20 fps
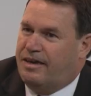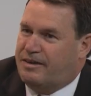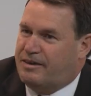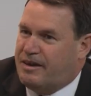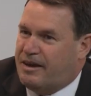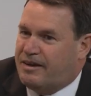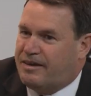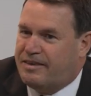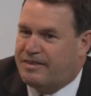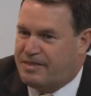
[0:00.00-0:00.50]

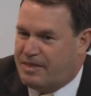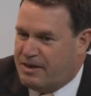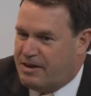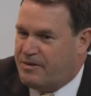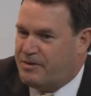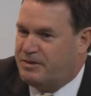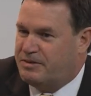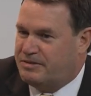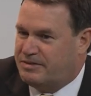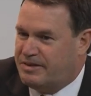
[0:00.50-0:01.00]
Yeah,
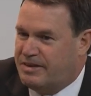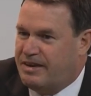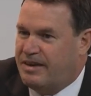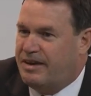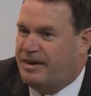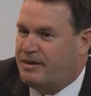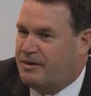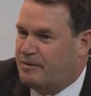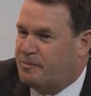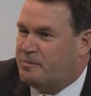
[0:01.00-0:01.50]
there is
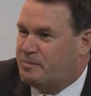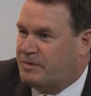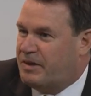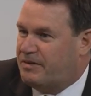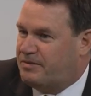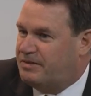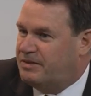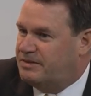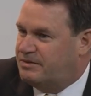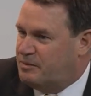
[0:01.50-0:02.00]
uh,
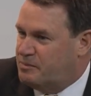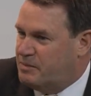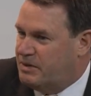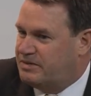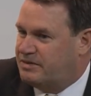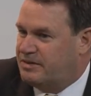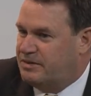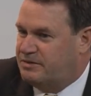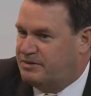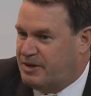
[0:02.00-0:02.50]
definitely some
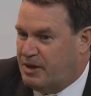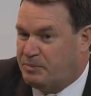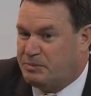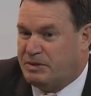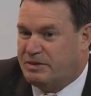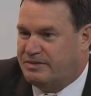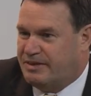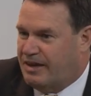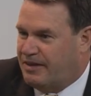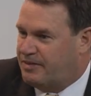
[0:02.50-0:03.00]

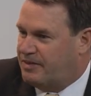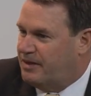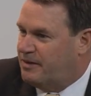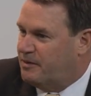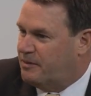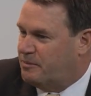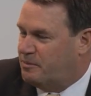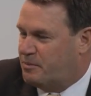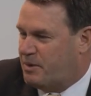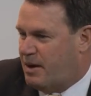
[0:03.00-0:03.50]
misconceptions out
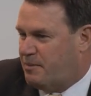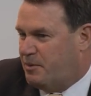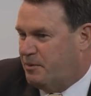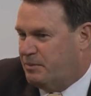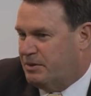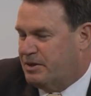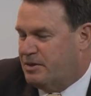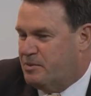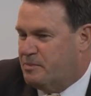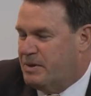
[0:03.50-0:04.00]
there, and
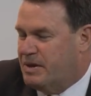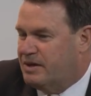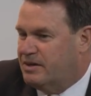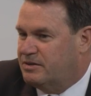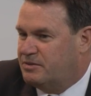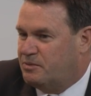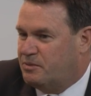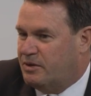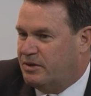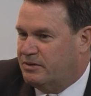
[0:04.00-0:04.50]
probably the
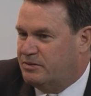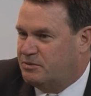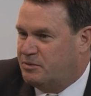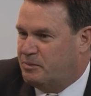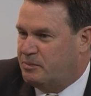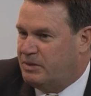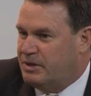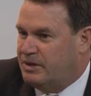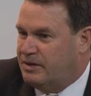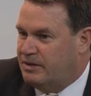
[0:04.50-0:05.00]
biggest ones
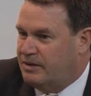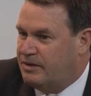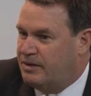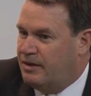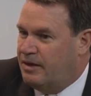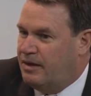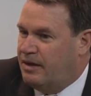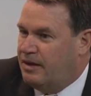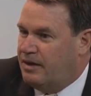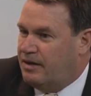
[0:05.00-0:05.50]
would be
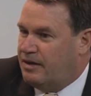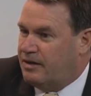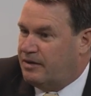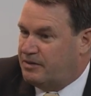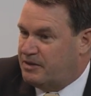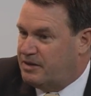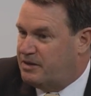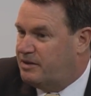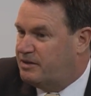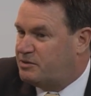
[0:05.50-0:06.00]

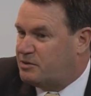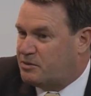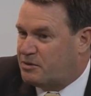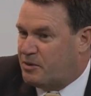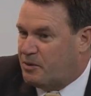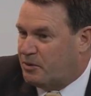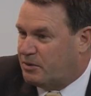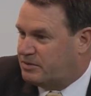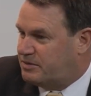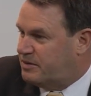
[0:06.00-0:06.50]
uh, the initial
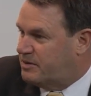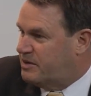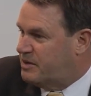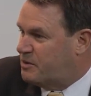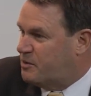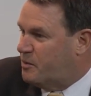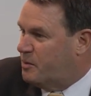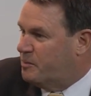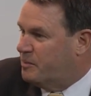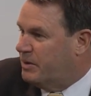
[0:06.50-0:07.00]
cost of the
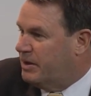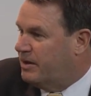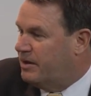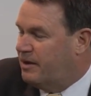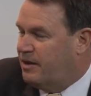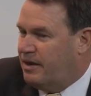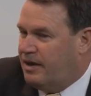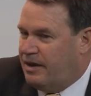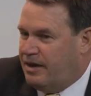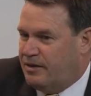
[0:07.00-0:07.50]
equipment
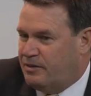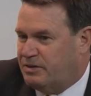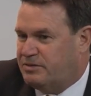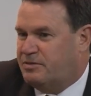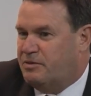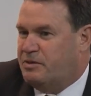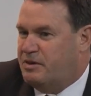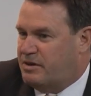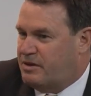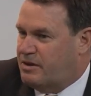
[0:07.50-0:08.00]
and
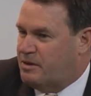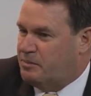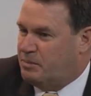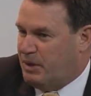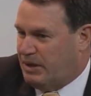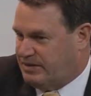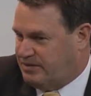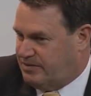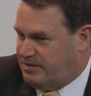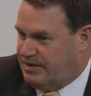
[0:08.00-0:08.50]
also the
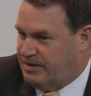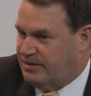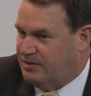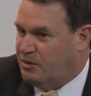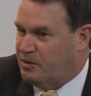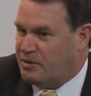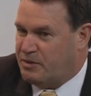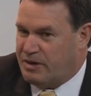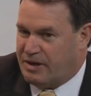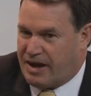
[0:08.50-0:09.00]
complexity
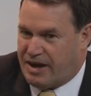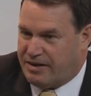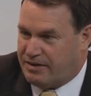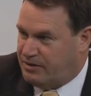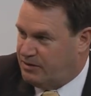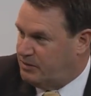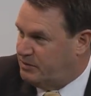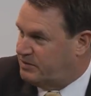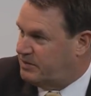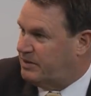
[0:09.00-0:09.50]
and learning how
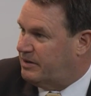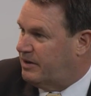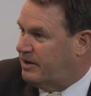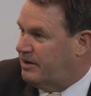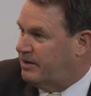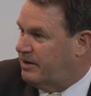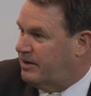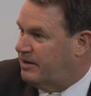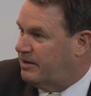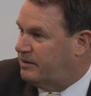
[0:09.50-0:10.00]
to use it
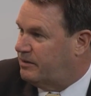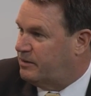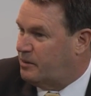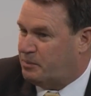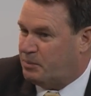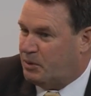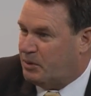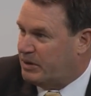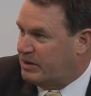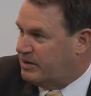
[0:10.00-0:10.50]
and, and
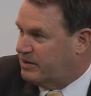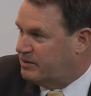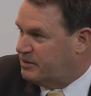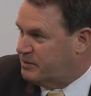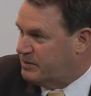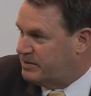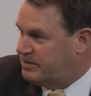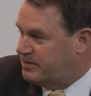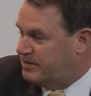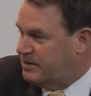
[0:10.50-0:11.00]
deploying it
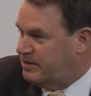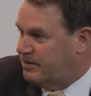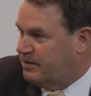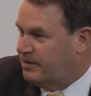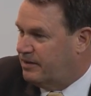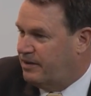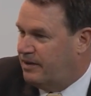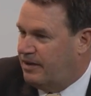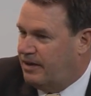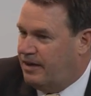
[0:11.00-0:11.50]
to a
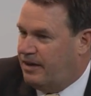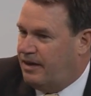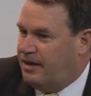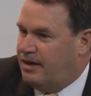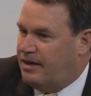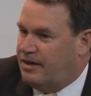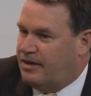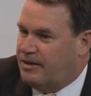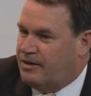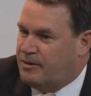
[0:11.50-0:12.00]
scene.
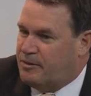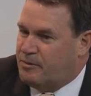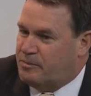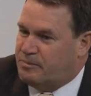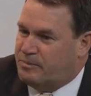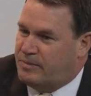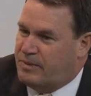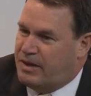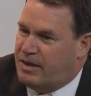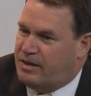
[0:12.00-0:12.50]

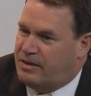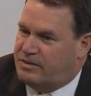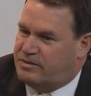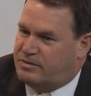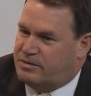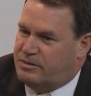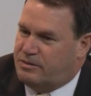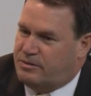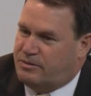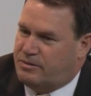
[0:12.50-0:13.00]
Um,
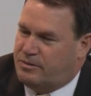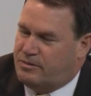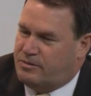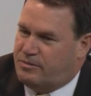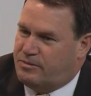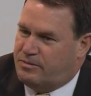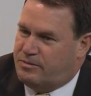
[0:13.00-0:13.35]
so